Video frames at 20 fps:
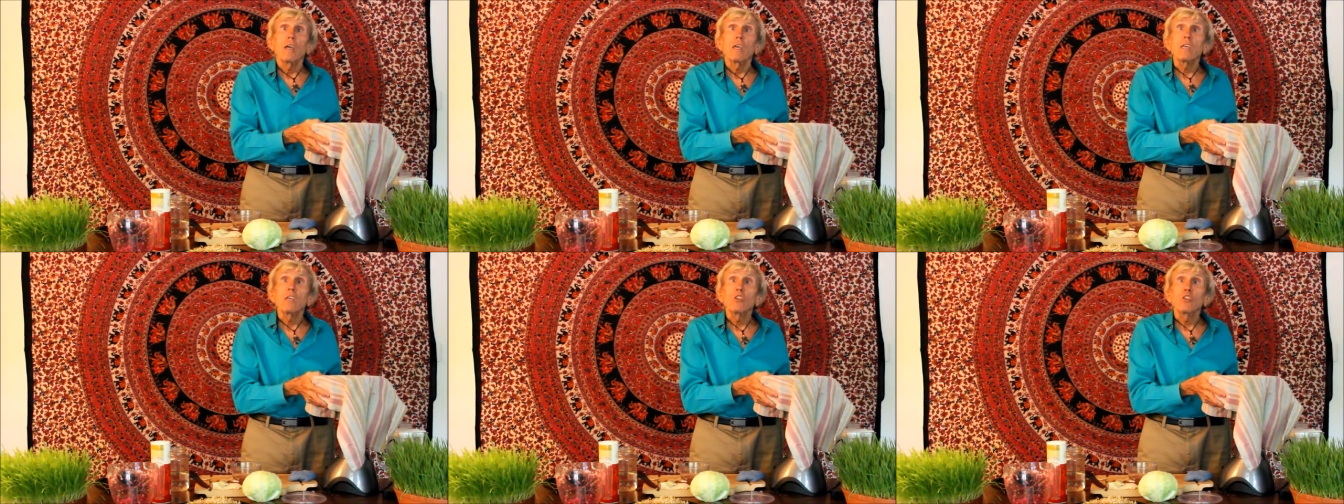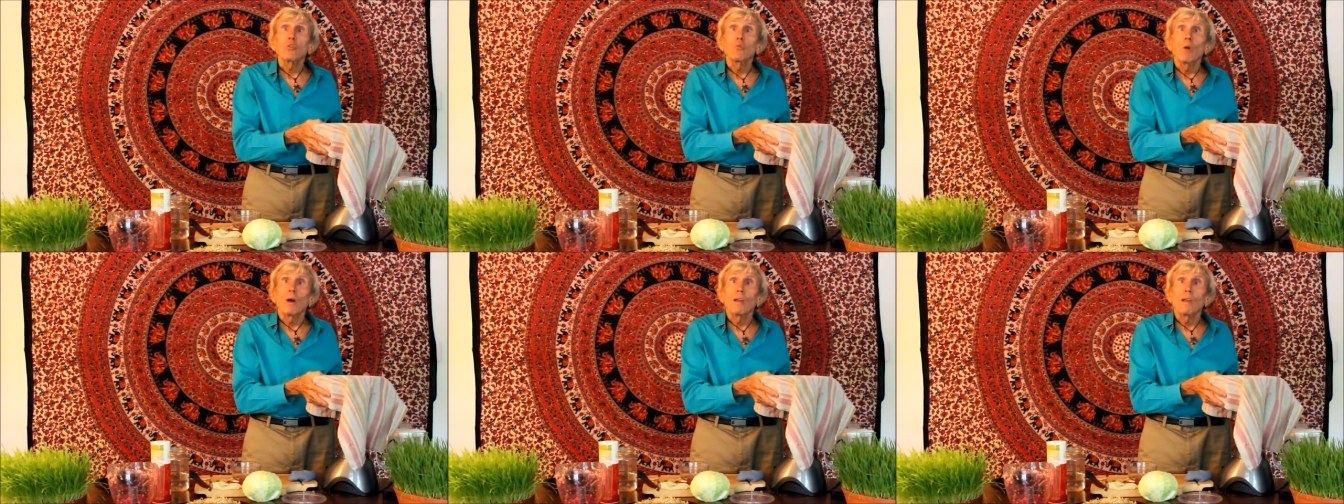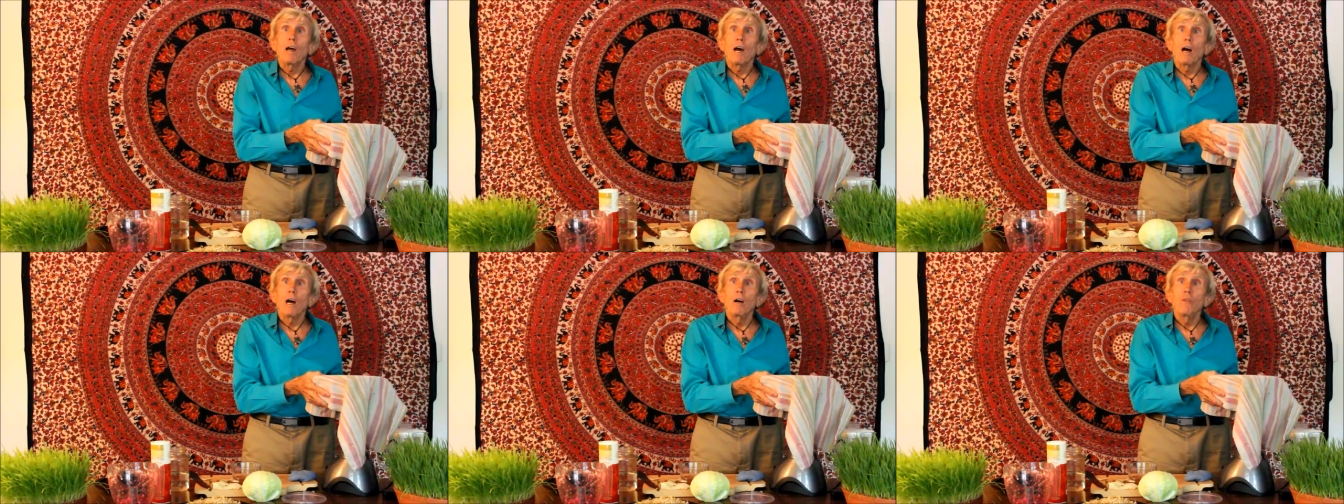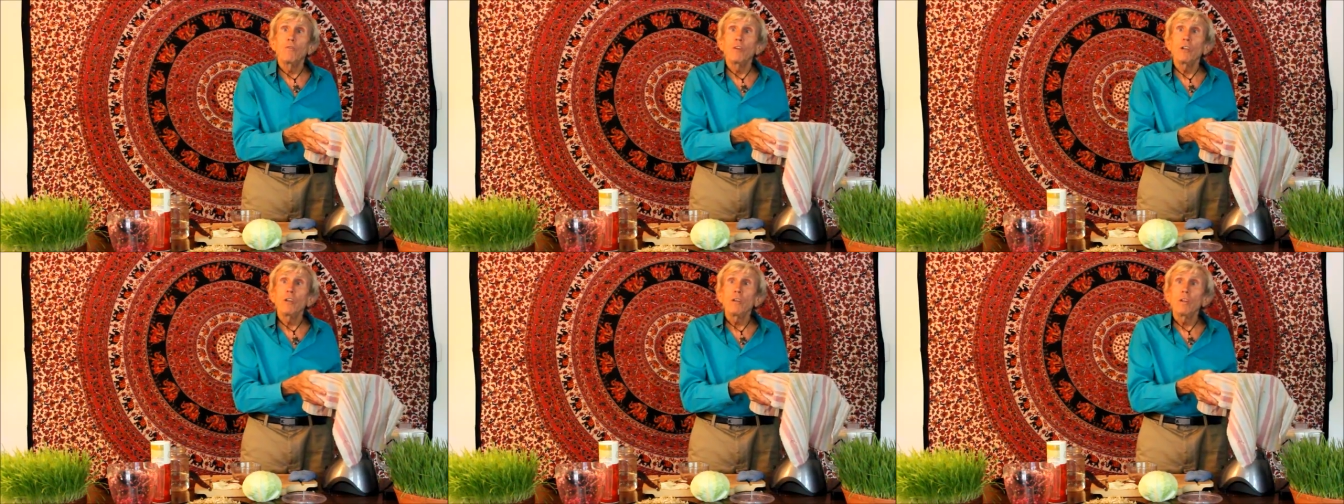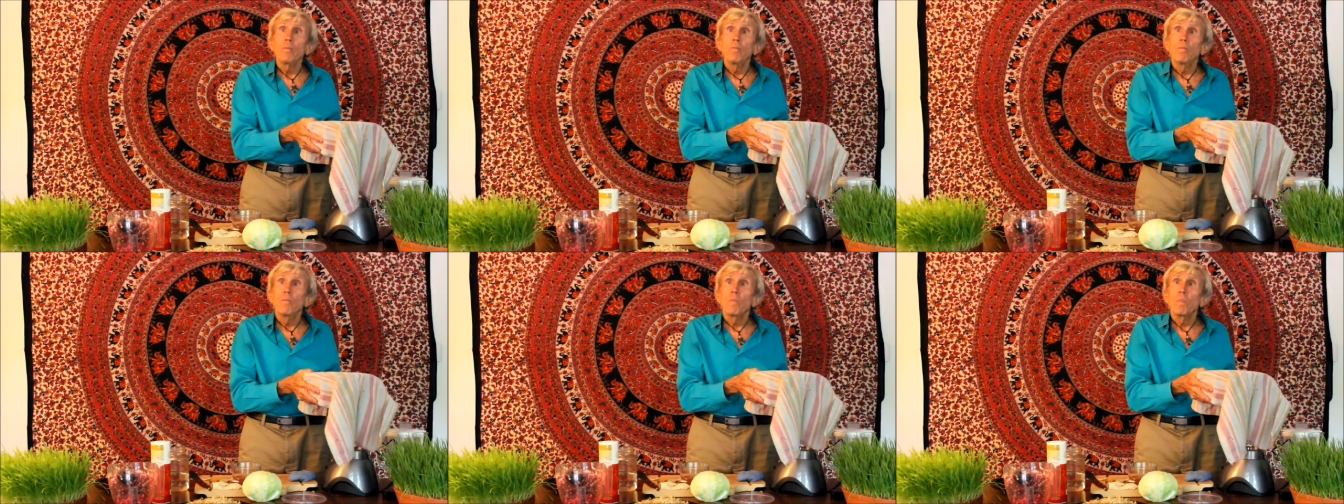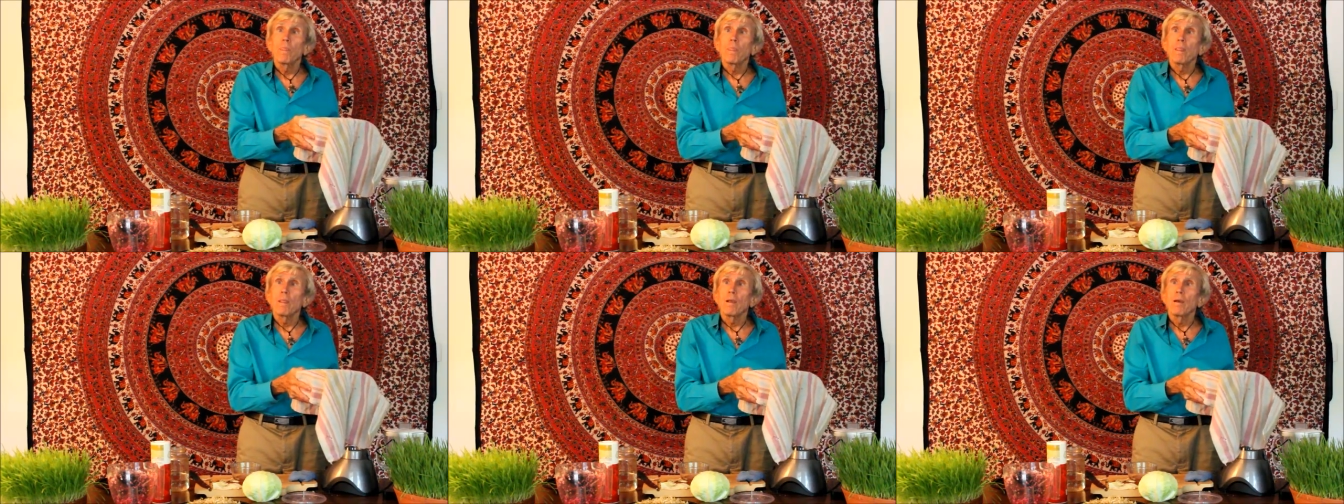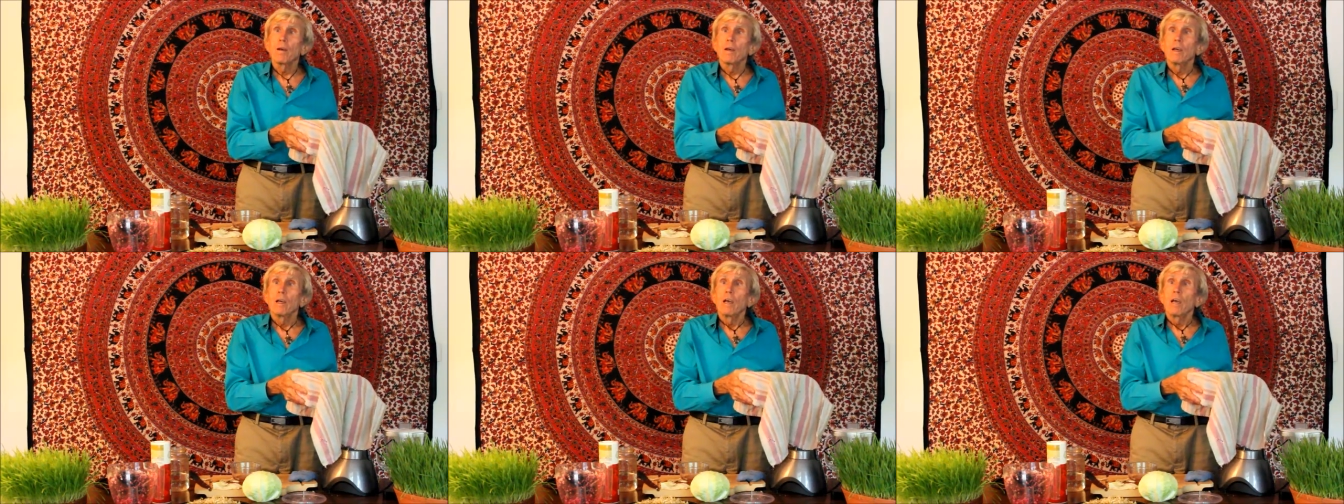into an oven
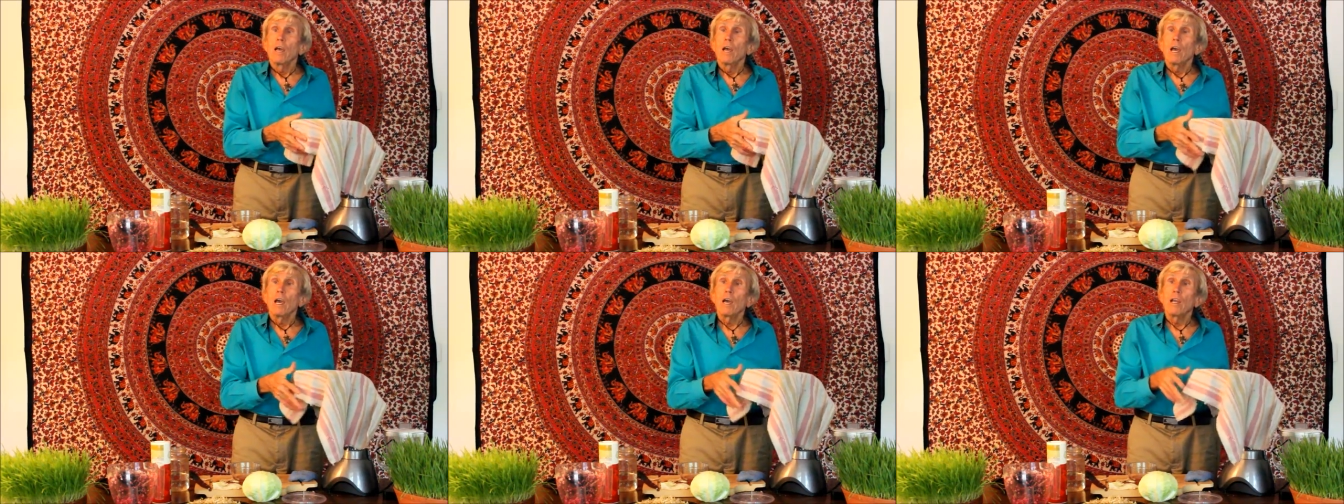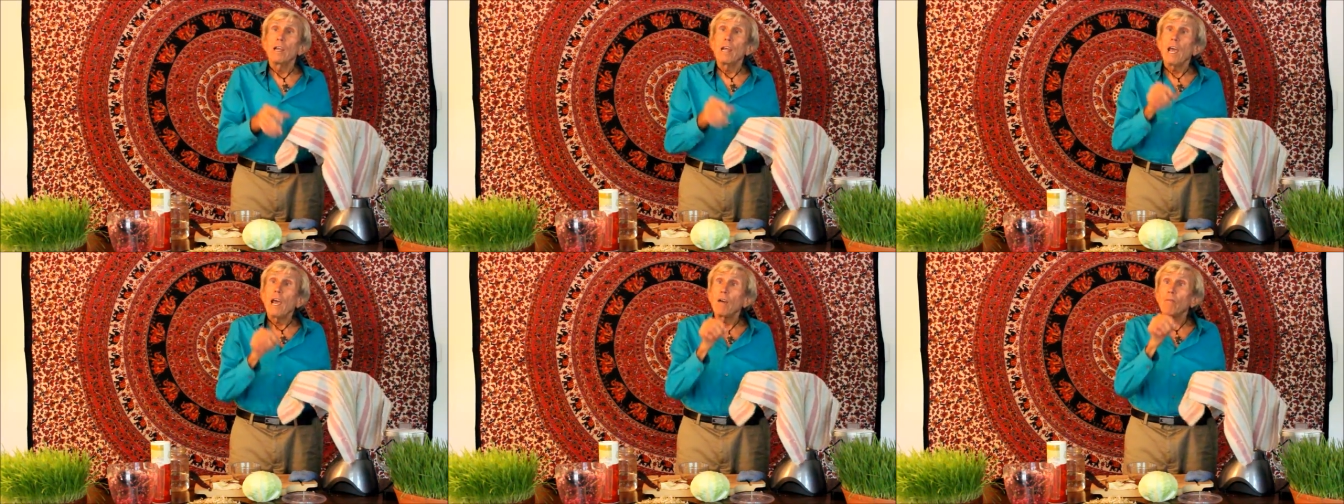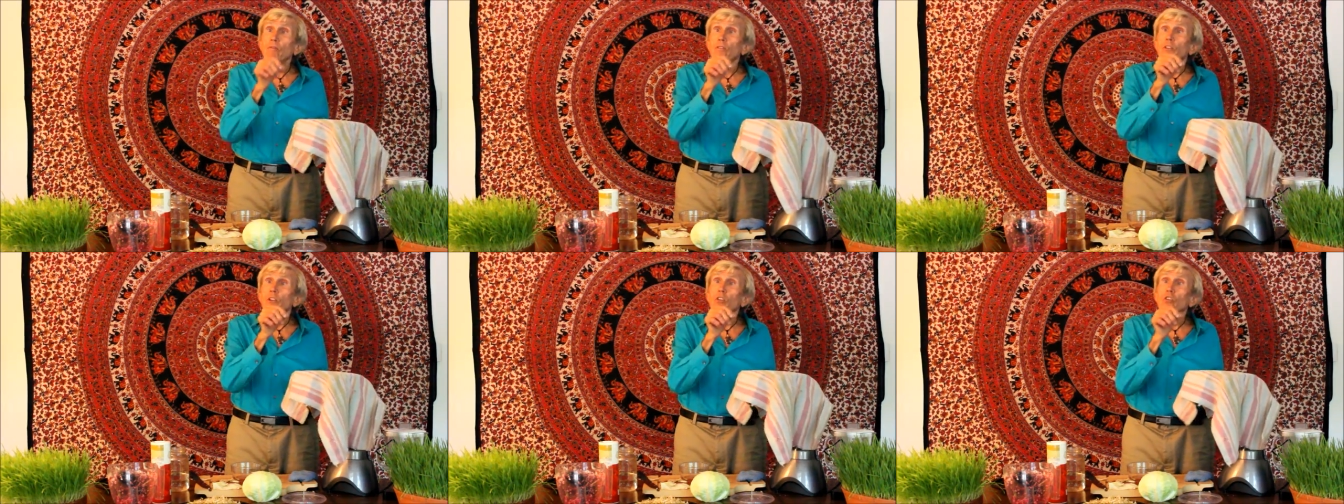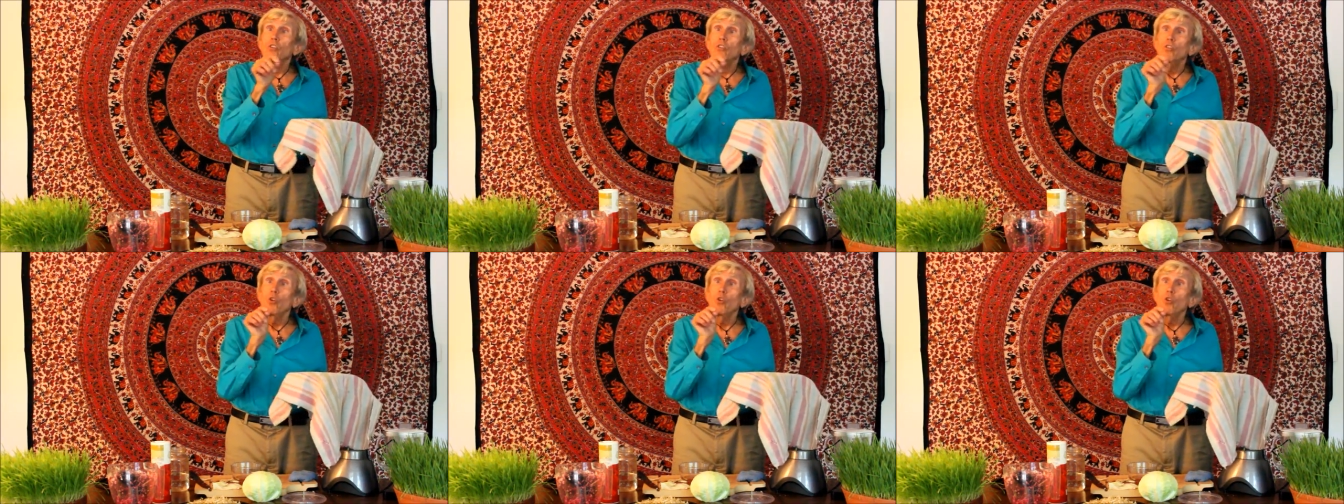and have the